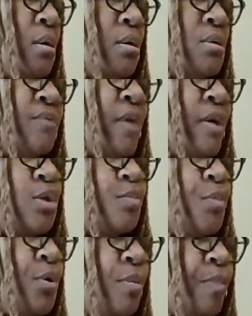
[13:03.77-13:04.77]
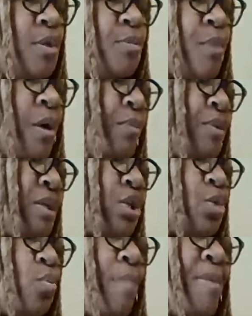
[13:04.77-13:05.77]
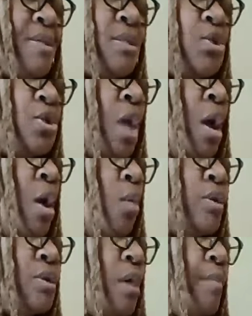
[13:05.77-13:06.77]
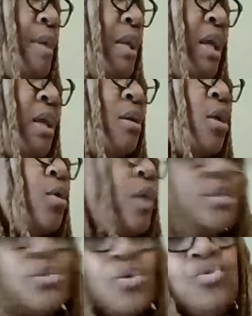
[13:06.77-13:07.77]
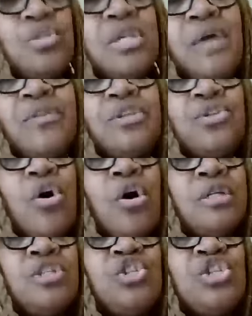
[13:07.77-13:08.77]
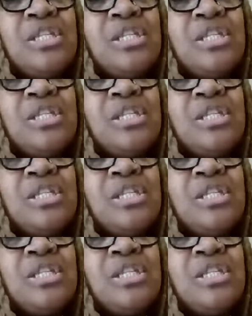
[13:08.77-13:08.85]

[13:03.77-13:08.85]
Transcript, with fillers: Divine Spirit, Peace, Power, and Protection. What messages? What's coming in? Okay, so you see how this card is just